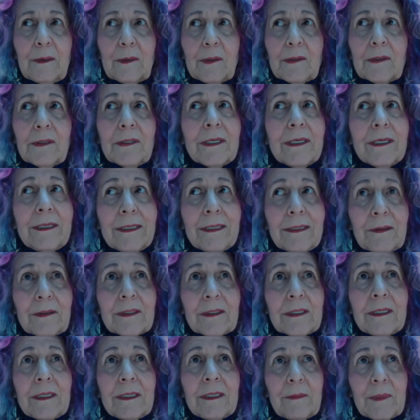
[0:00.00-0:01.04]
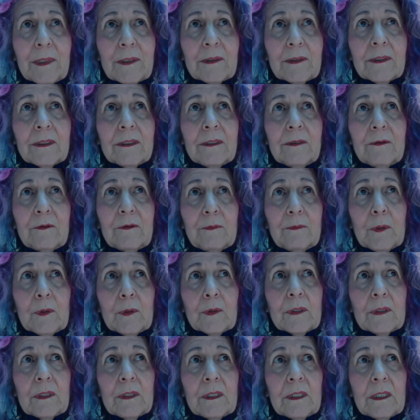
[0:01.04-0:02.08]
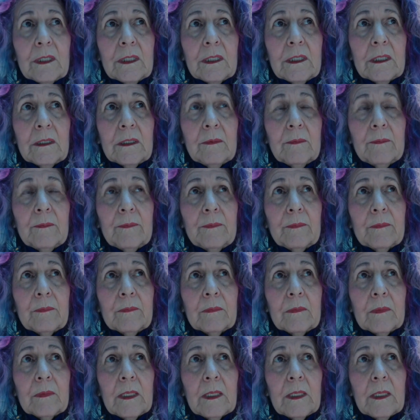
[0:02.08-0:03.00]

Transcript: and I was looking outside myself most of the time,